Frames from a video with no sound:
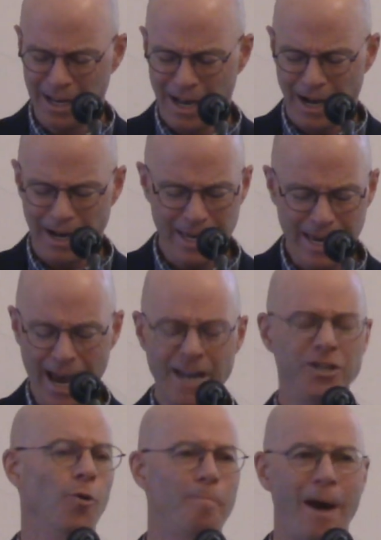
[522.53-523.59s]
He
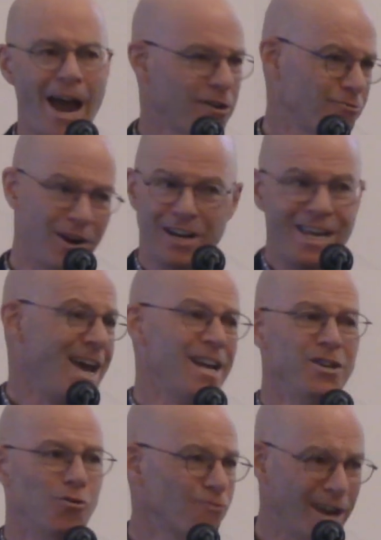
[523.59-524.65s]
had no background. He
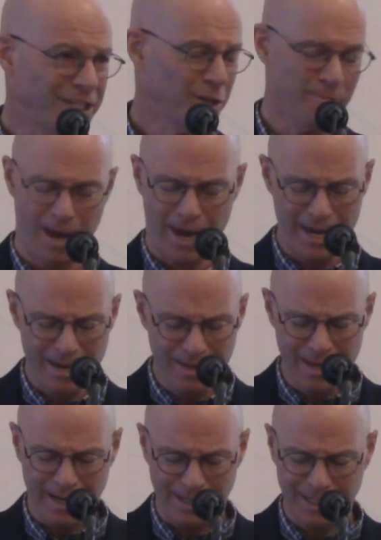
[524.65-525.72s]
had no resume
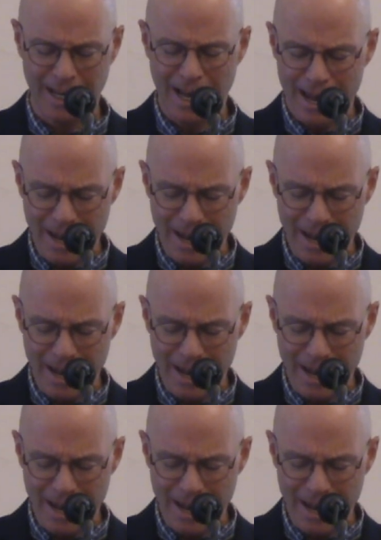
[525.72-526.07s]
in this.